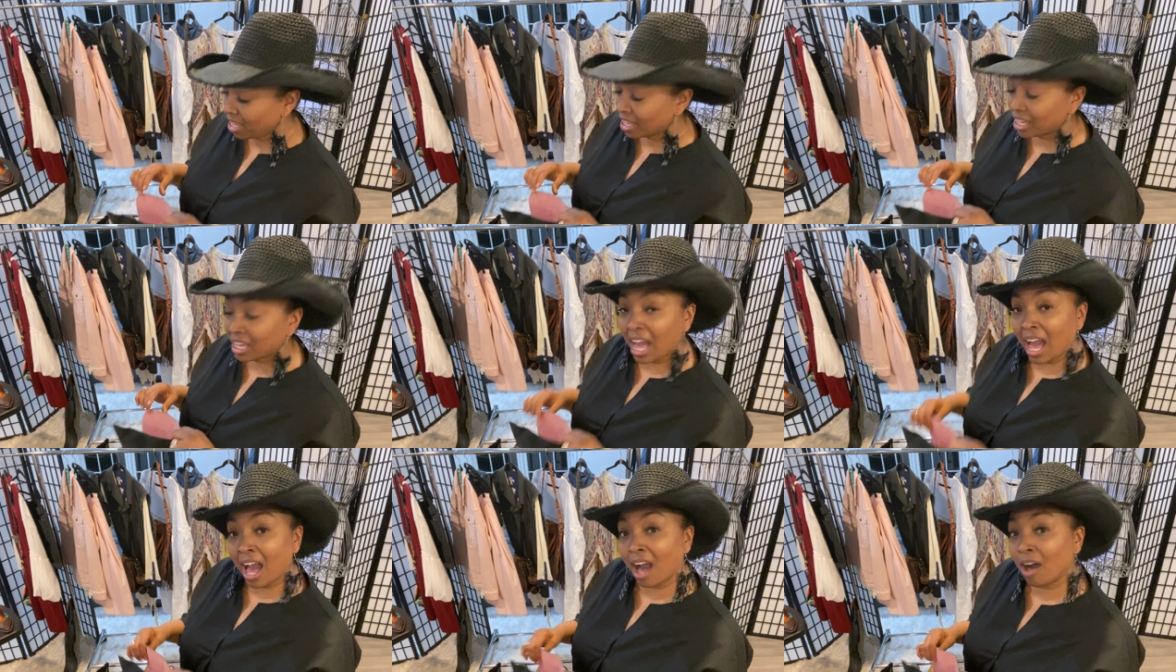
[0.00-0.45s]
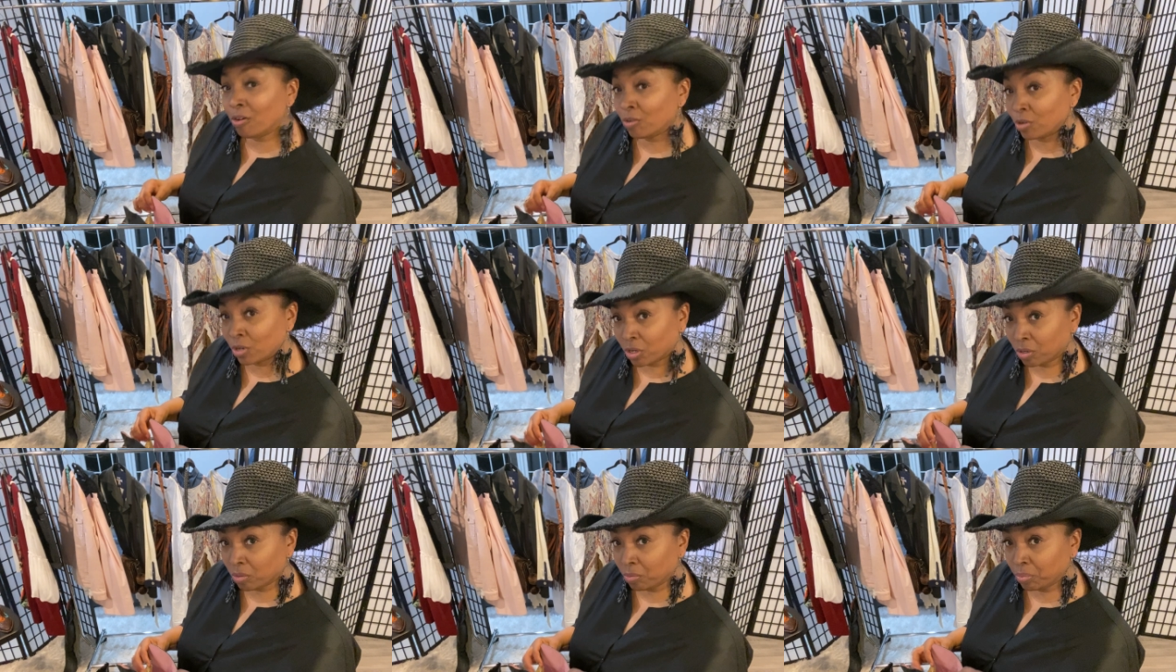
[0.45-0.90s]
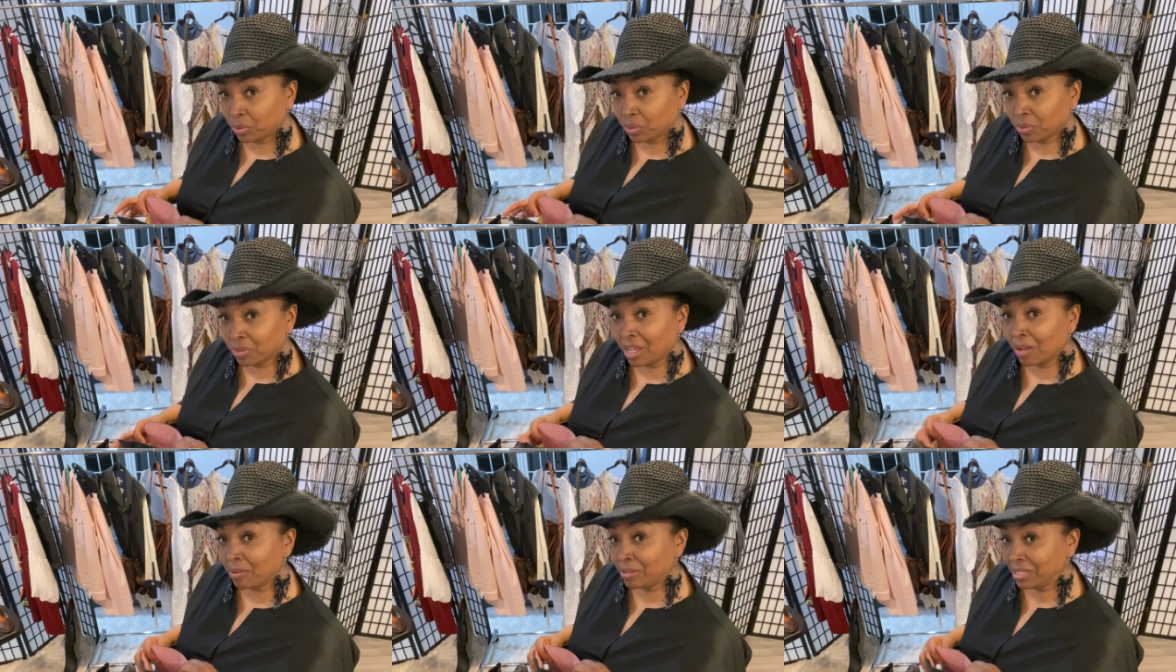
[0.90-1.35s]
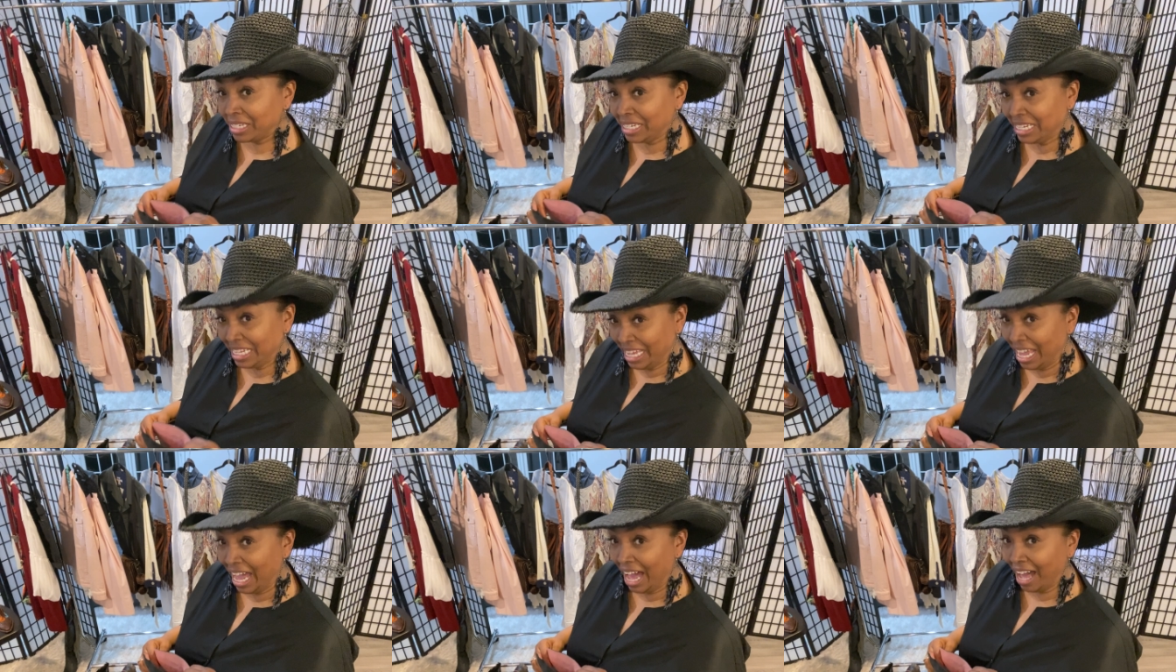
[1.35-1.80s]
cowgirl boot that was
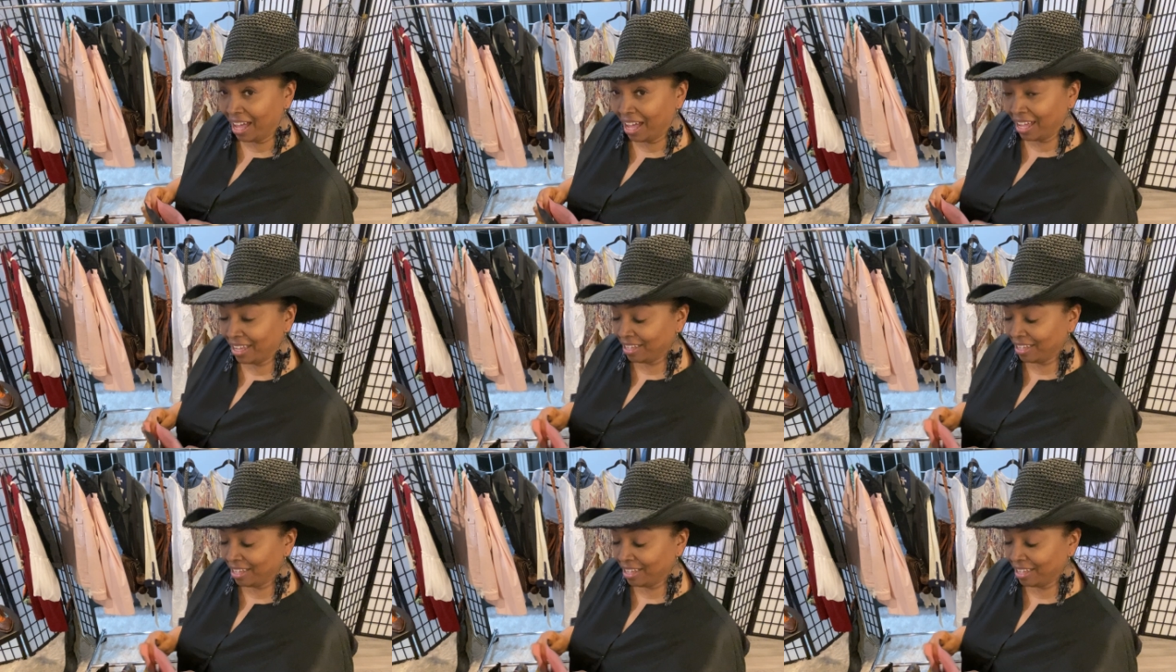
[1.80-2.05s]
knee high.